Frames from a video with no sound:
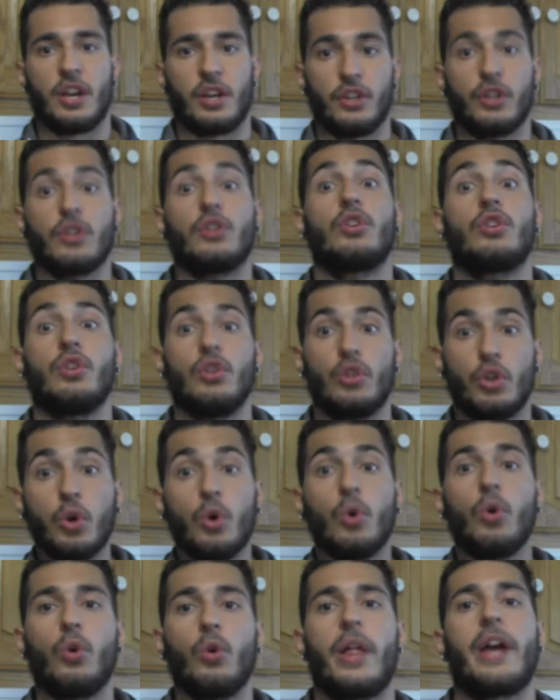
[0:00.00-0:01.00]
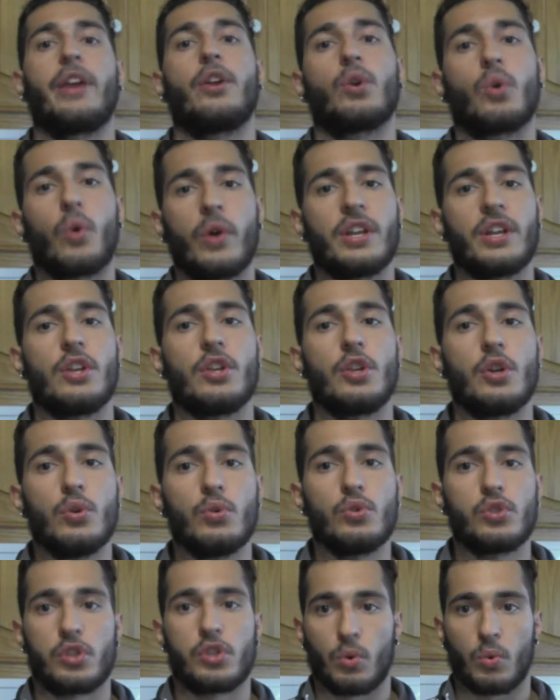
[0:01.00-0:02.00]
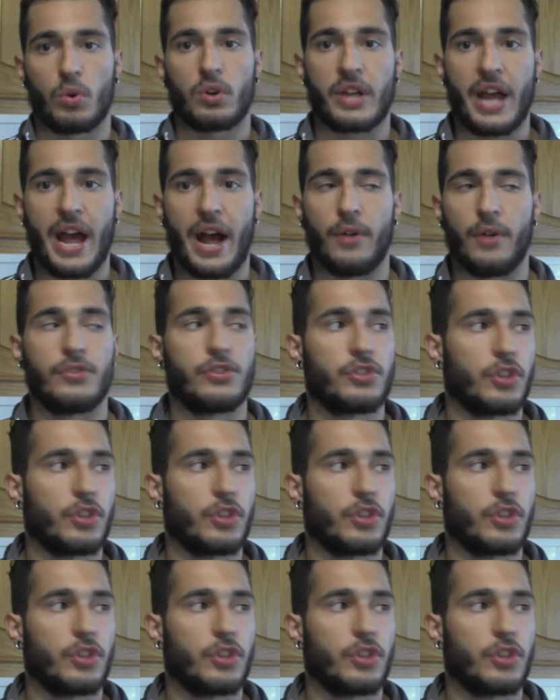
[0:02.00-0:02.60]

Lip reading: the tool that you're going to use to work out.